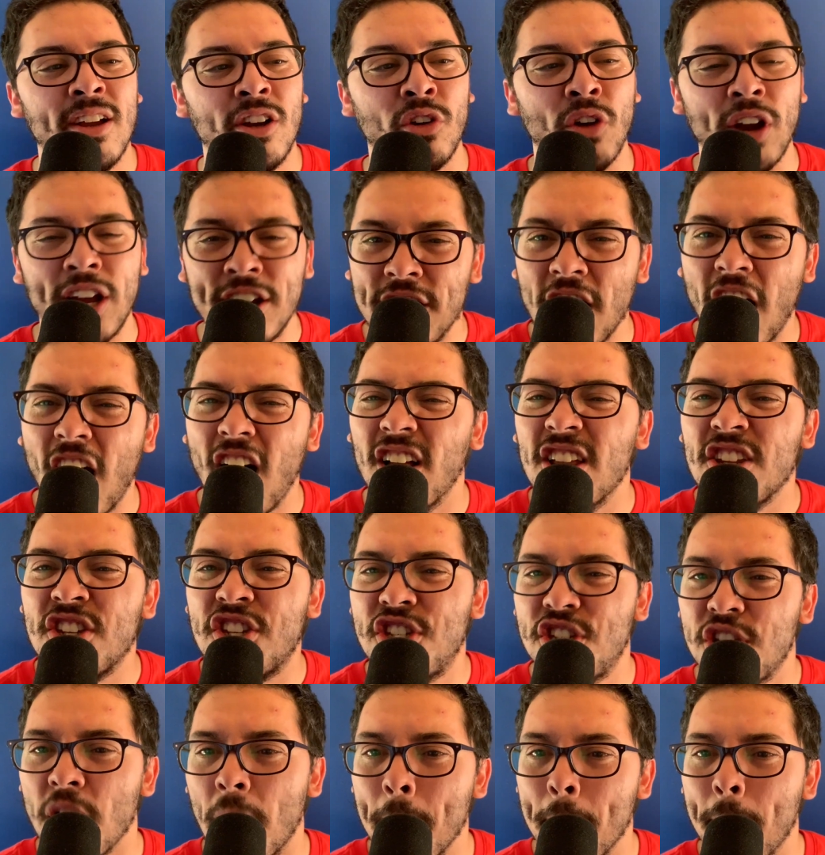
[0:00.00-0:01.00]
Grandal is
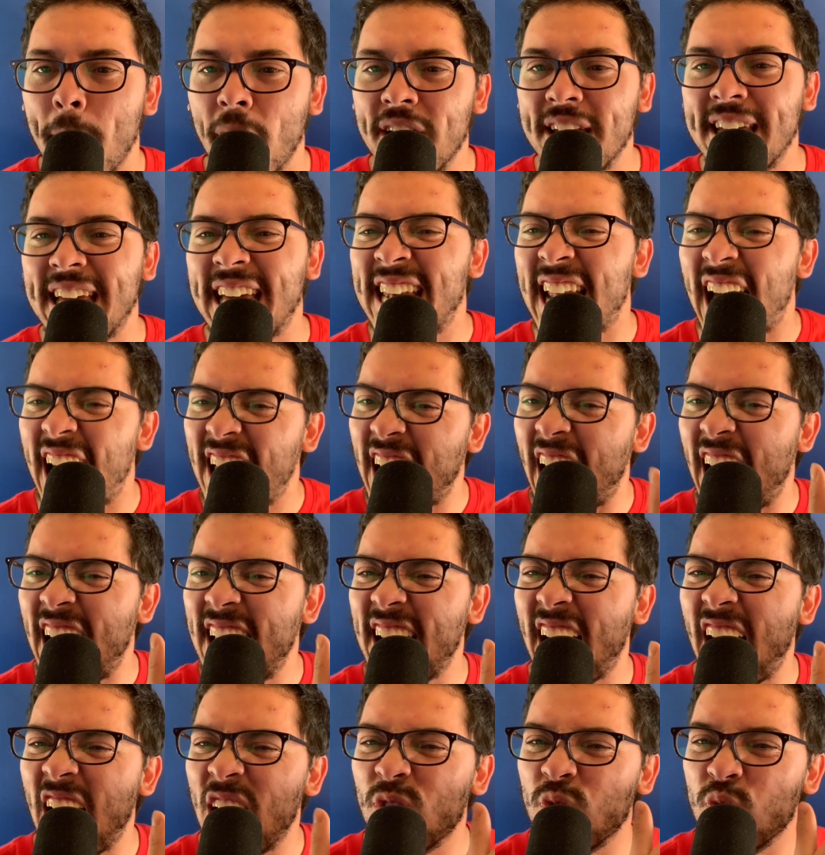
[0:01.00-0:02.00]
somebody, and I
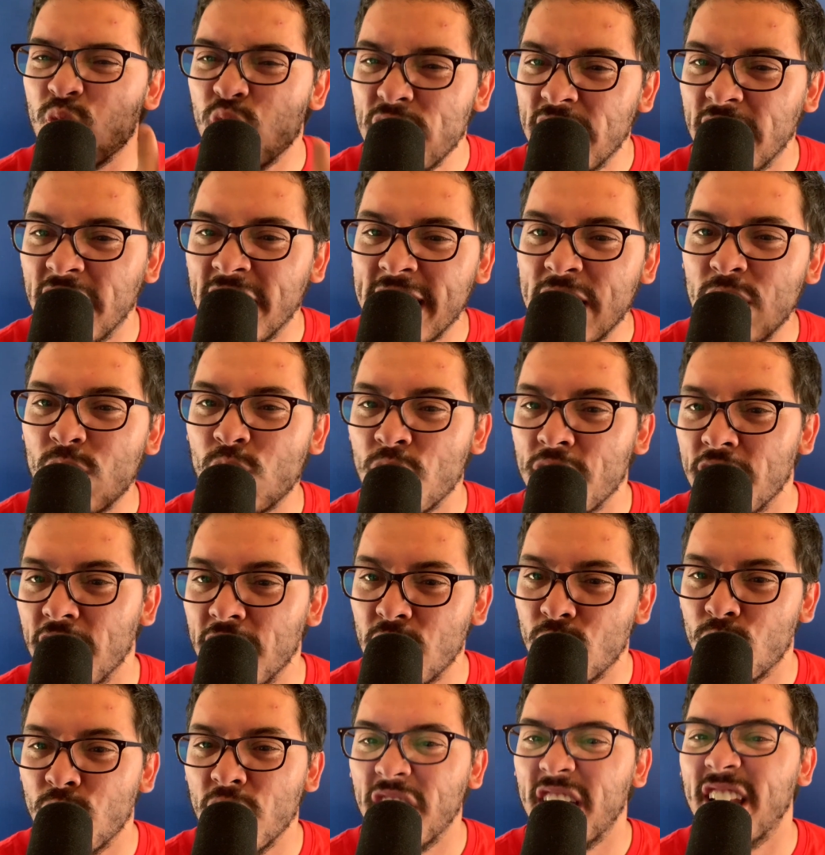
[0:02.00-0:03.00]
really,
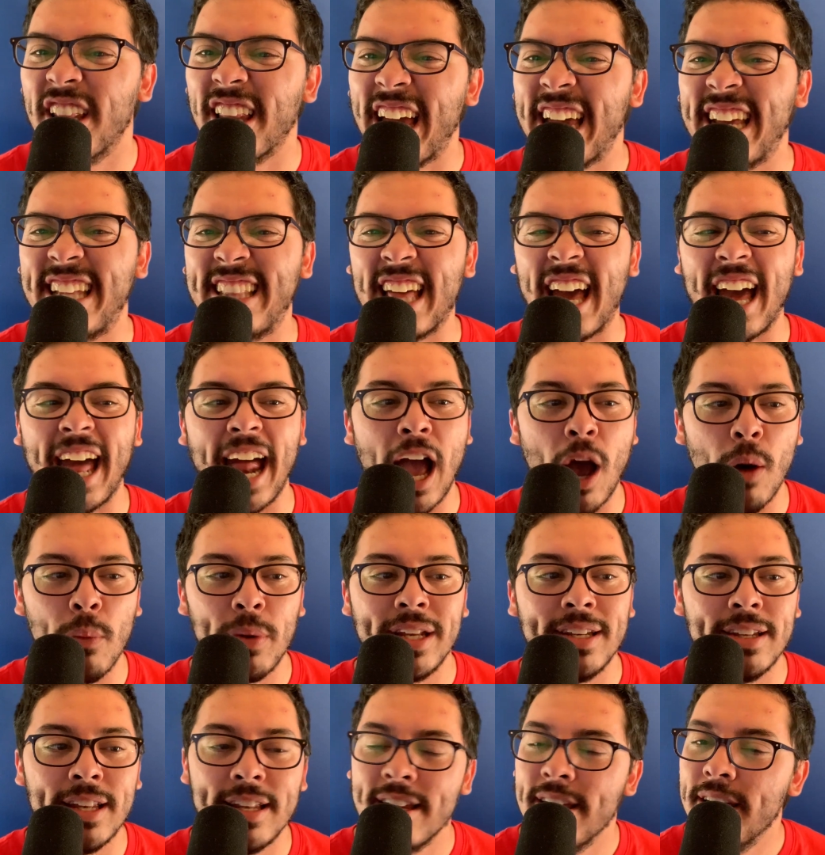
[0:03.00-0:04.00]
really, really like that, how
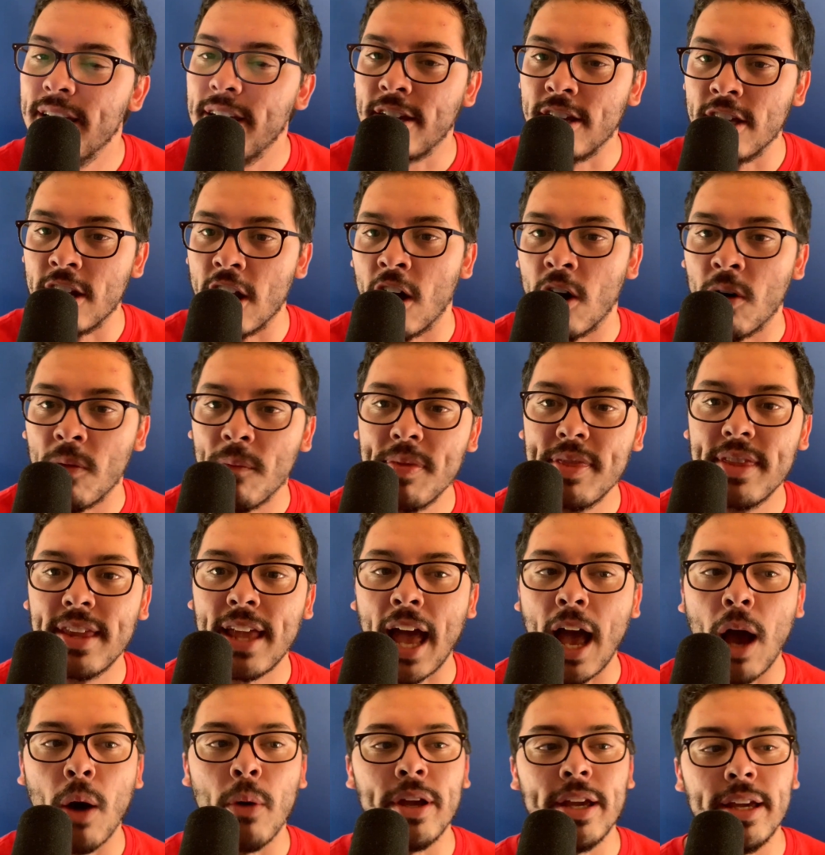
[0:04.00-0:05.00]
he, you know,
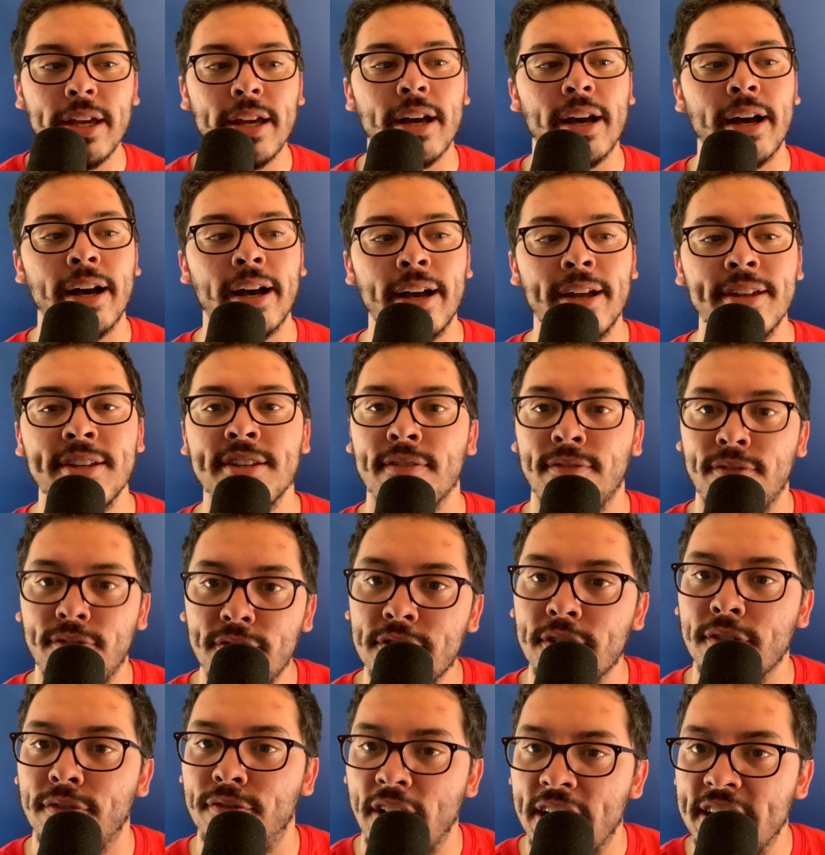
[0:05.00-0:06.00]
how he
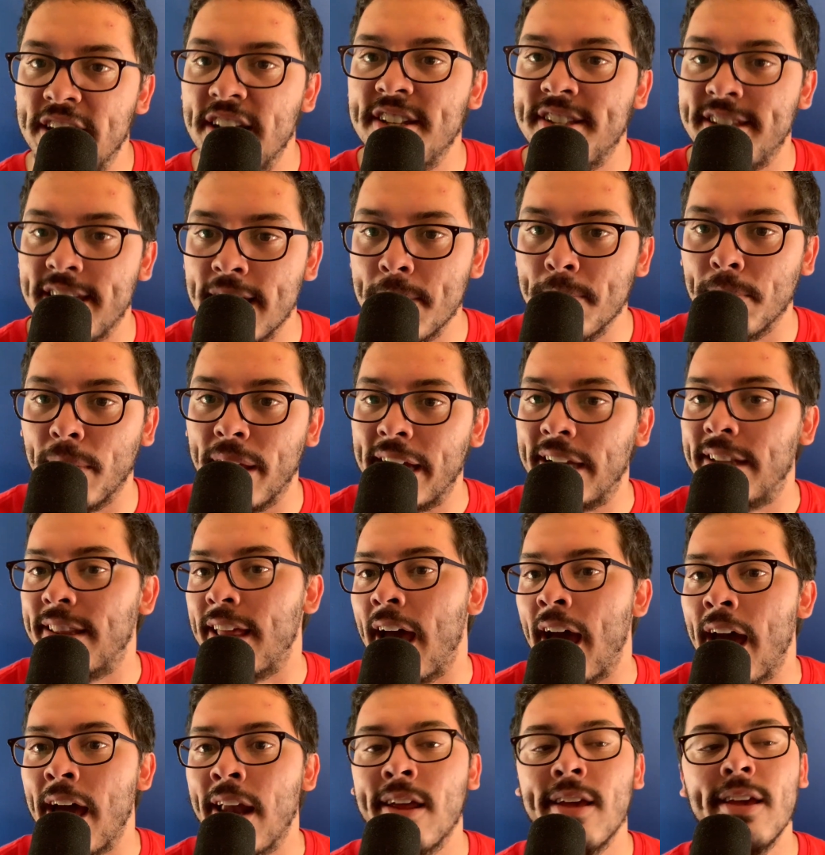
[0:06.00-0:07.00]
defended Tim like
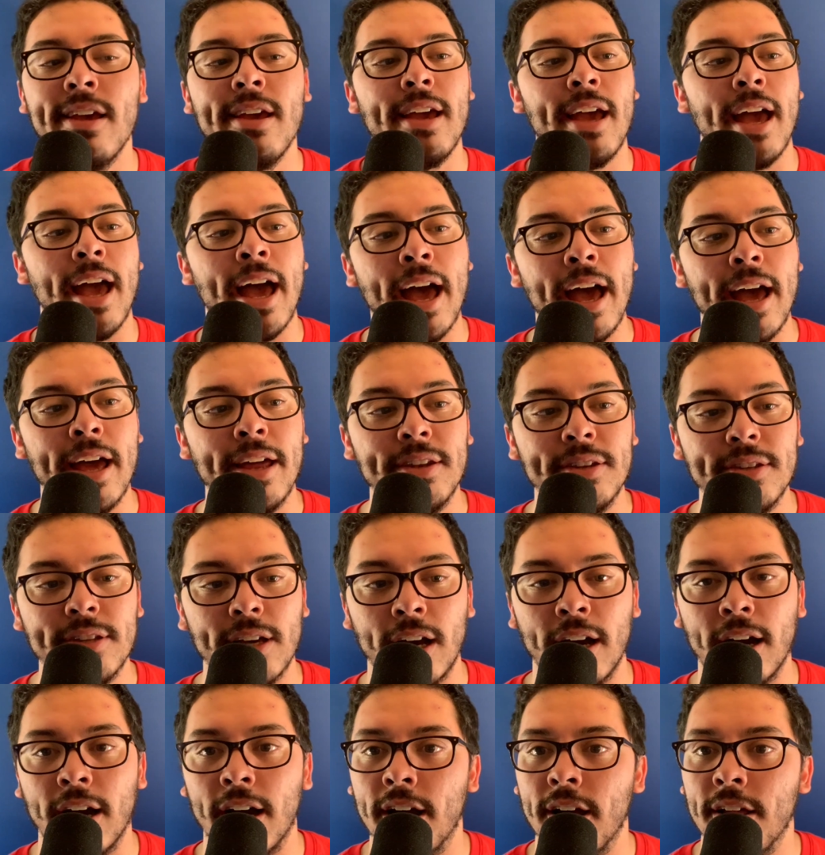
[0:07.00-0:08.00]
that, and,
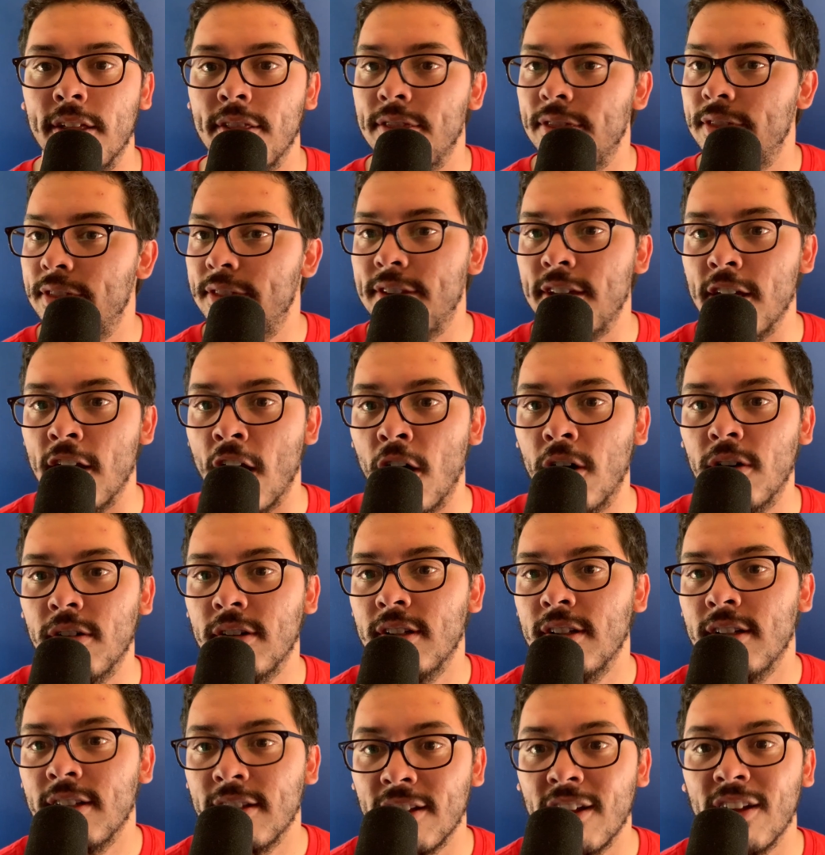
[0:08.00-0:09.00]
you know,
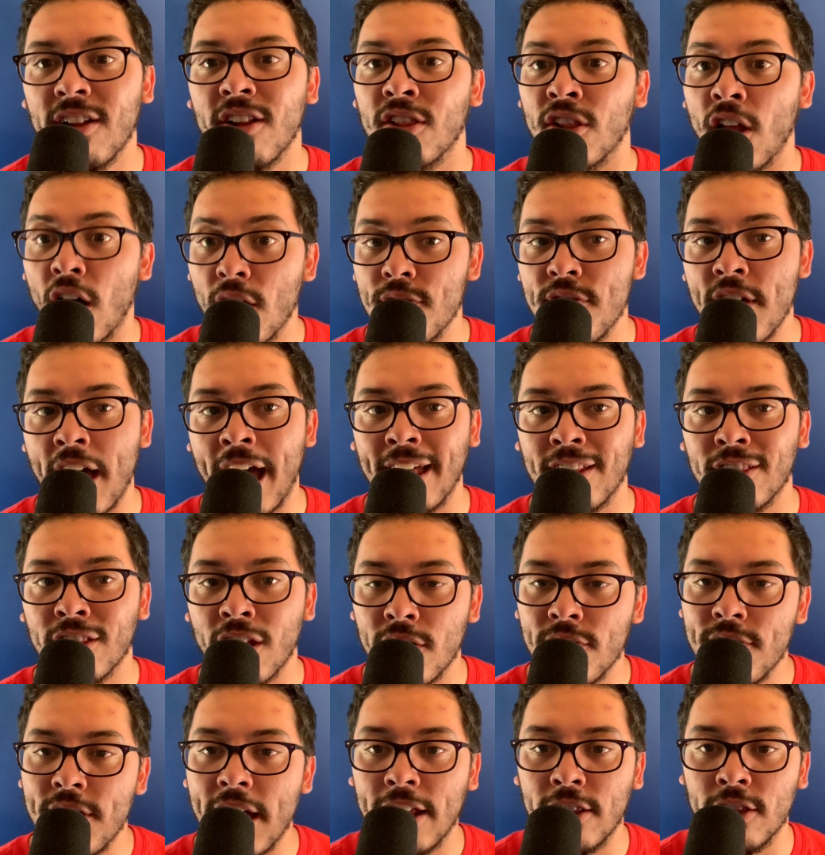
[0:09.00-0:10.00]
love
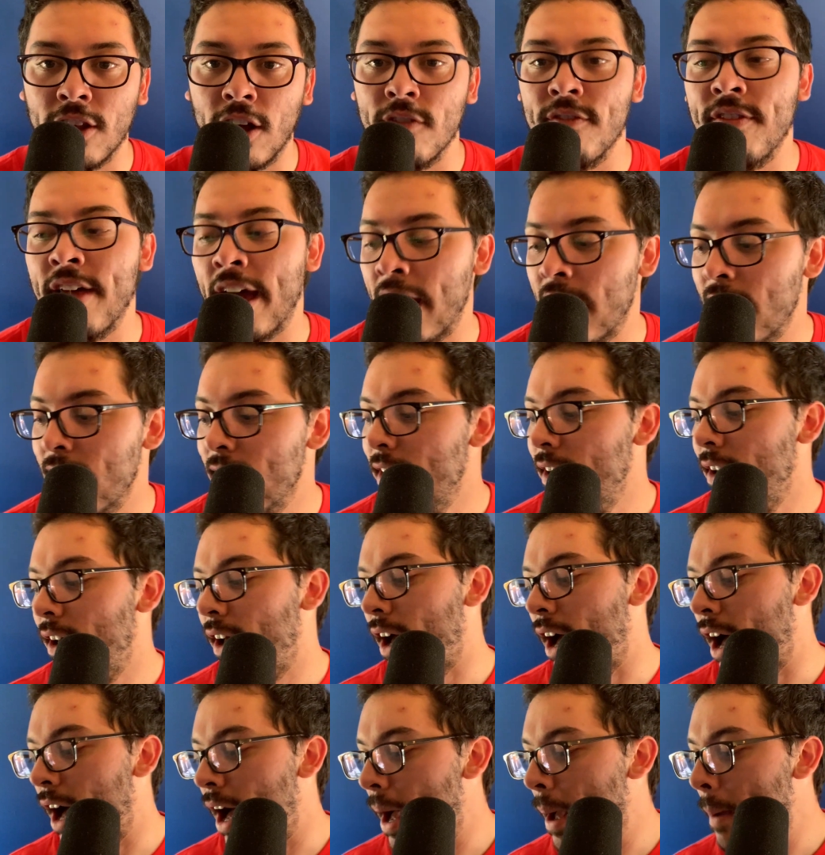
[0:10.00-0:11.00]
that.
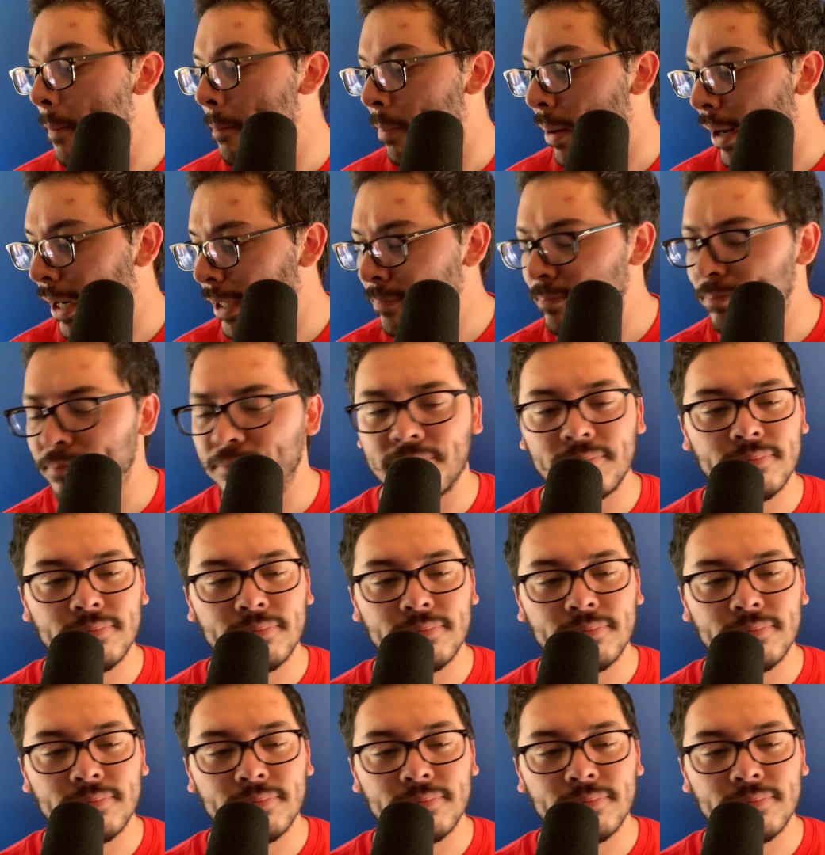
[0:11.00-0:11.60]
But